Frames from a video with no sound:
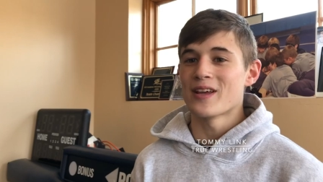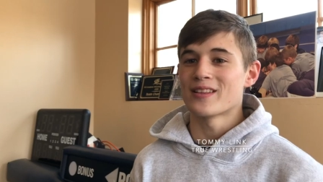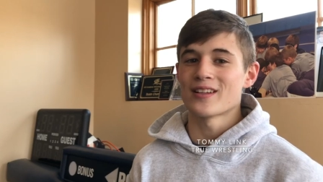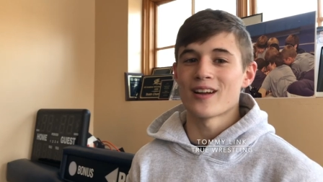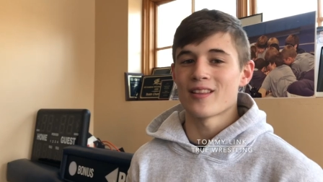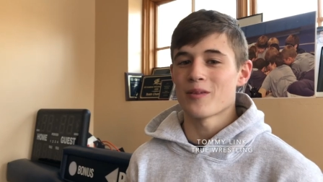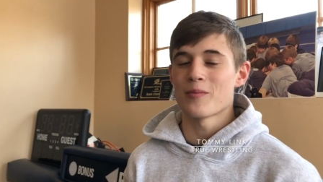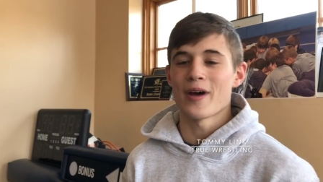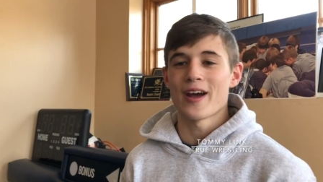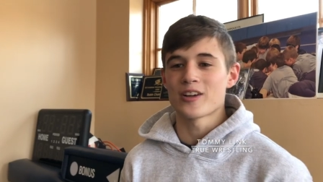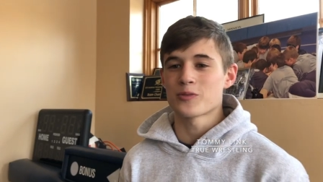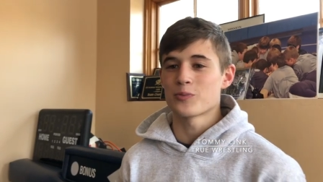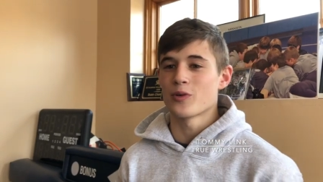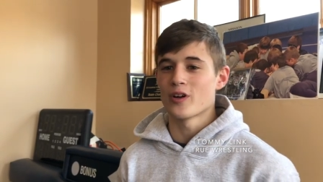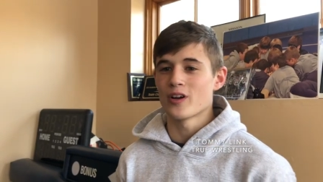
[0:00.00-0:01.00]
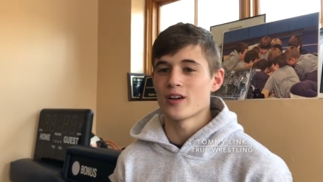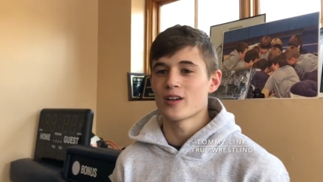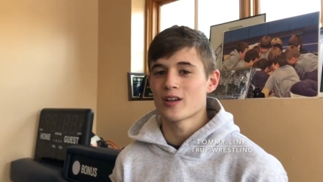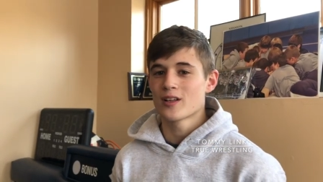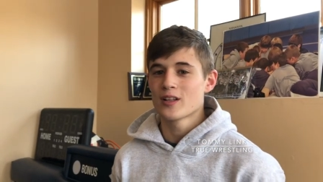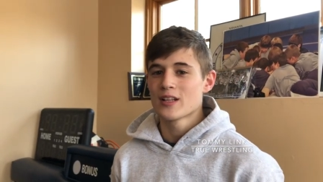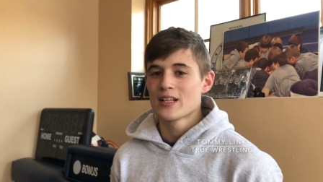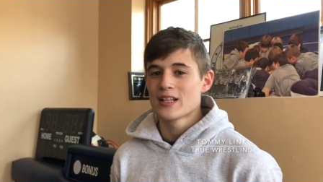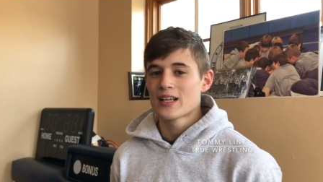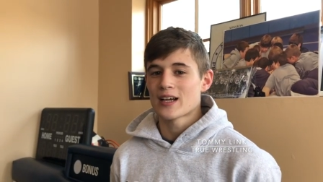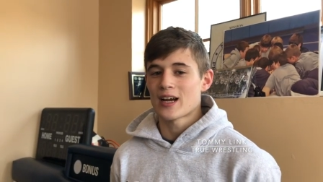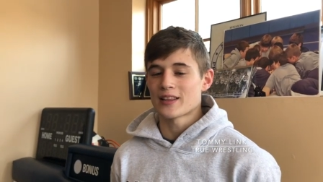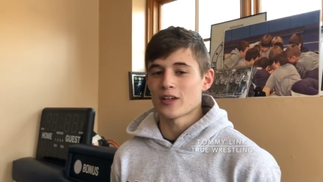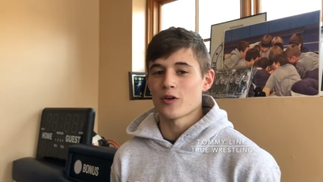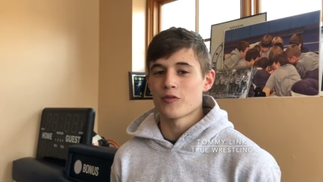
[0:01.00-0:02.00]
me at the end of the match, but
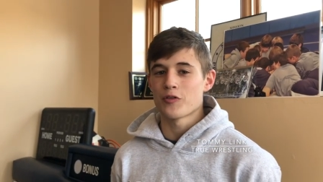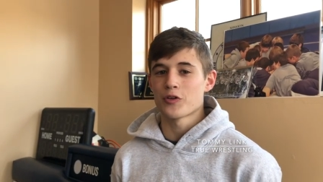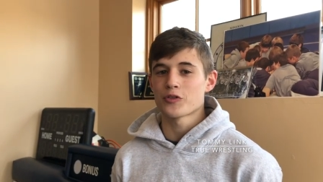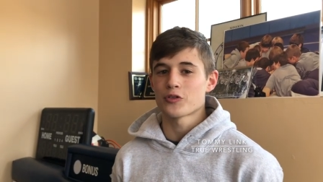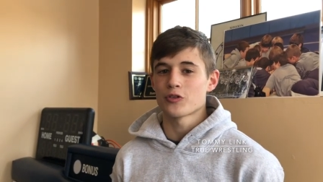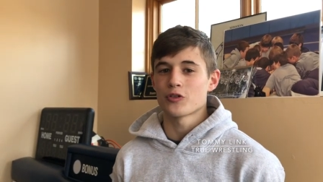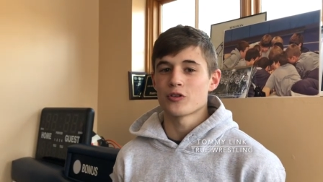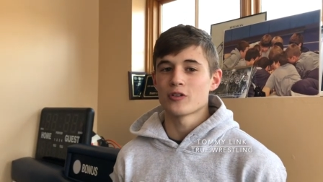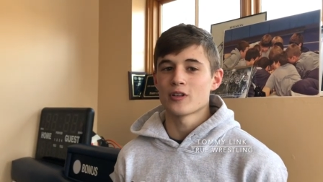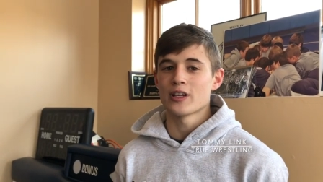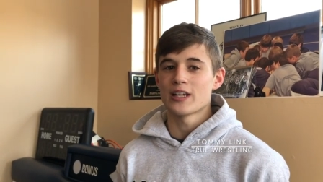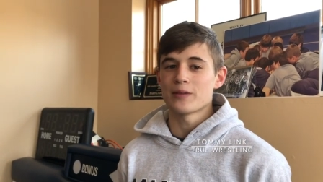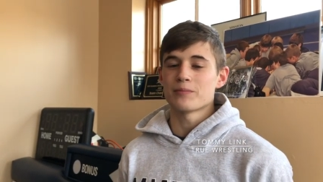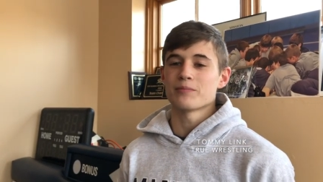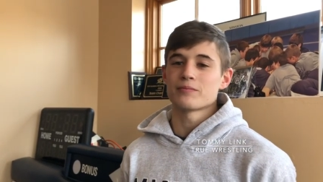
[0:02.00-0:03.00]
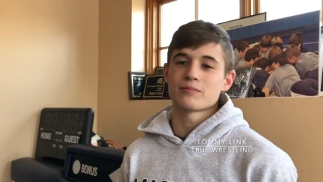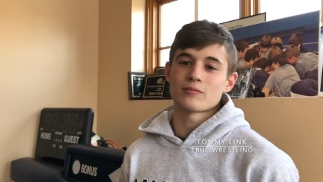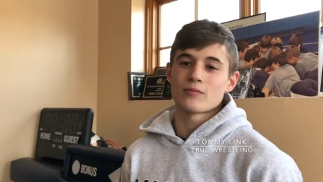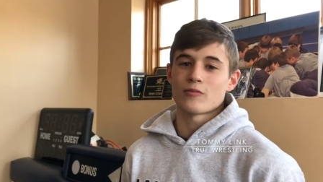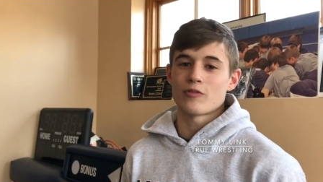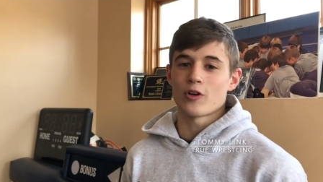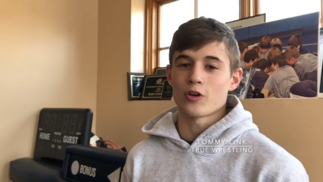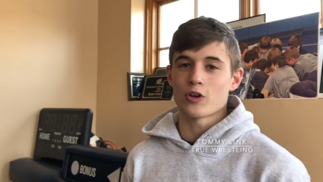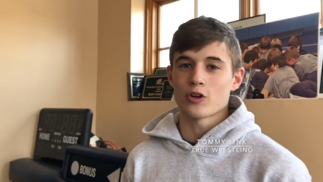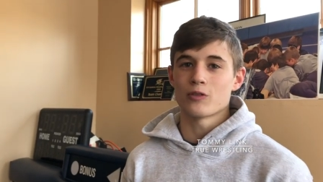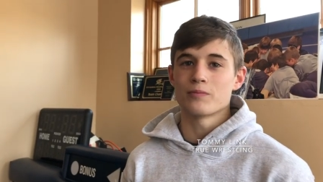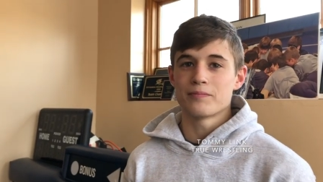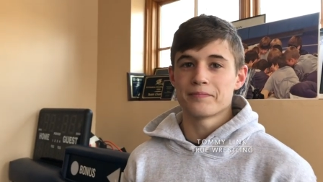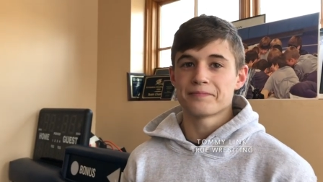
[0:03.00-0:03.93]
got that reversal late. Felt good.